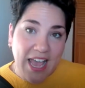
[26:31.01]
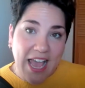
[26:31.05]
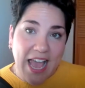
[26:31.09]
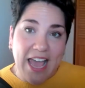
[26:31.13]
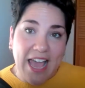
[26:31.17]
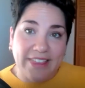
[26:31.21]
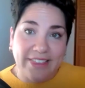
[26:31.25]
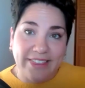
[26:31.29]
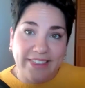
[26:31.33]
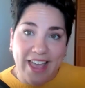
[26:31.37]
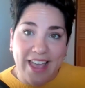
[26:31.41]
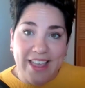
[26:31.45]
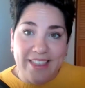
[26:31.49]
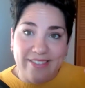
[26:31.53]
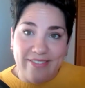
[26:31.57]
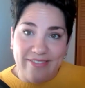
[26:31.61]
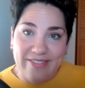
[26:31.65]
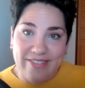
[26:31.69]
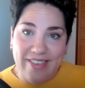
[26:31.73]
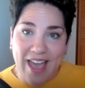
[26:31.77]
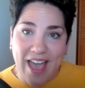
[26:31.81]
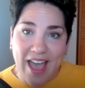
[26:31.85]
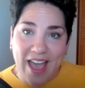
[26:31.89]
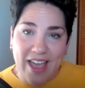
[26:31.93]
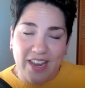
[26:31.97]
and let
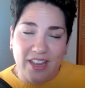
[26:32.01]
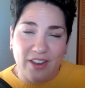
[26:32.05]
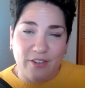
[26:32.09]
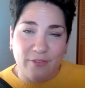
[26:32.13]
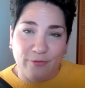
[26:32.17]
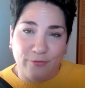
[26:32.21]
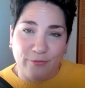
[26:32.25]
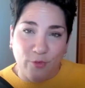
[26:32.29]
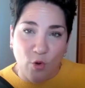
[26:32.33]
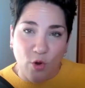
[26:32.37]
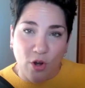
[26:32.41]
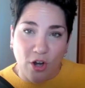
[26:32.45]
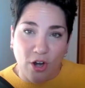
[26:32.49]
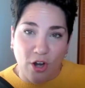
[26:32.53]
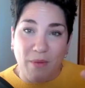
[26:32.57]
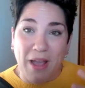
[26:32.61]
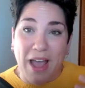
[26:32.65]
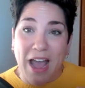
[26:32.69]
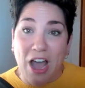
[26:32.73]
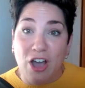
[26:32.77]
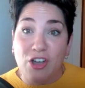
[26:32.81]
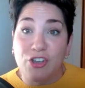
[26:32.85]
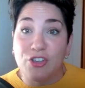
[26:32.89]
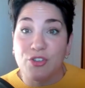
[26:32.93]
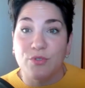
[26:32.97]
that inform
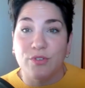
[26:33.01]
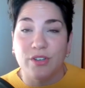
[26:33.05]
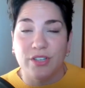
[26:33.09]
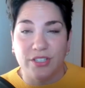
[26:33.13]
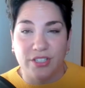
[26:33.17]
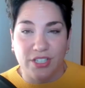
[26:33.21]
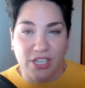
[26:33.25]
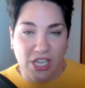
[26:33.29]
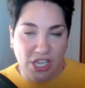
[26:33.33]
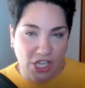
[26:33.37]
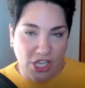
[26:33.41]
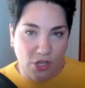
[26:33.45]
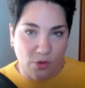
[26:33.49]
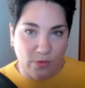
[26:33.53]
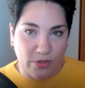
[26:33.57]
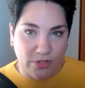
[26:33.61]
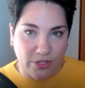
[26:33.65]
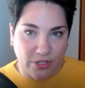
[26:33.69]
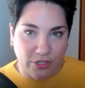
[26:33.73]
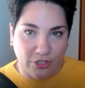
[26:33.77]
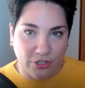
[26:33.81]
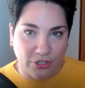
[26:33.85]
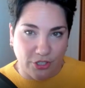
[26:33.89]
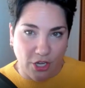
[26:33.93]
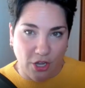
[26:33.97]
how you continue with
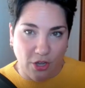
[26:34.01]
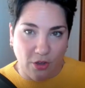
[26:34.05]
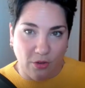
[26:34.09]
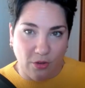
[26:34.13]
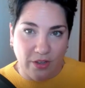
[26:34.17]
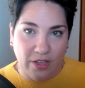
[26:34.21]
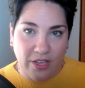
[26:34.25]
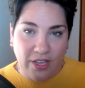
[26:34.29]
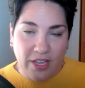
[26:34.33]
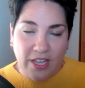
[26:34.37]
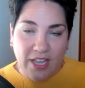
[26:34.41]
the show.